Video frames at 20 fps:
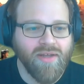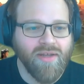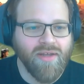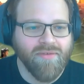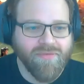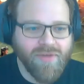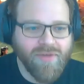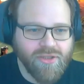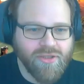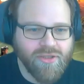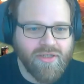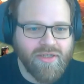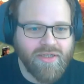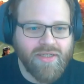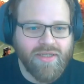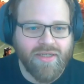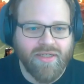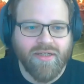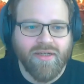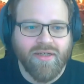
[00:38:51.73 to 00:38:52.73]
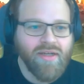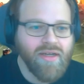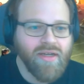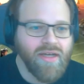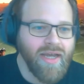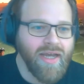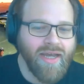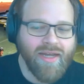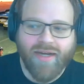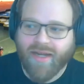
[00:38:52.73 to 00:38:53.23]
efficiently
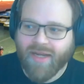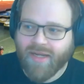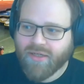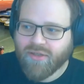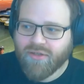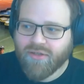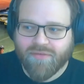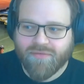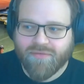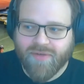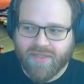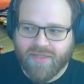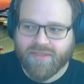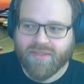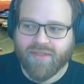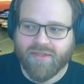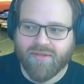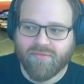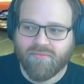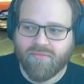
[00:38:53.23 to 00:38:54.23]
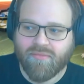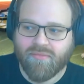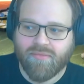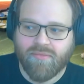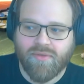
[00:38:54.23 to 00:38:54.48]
and actually fix them.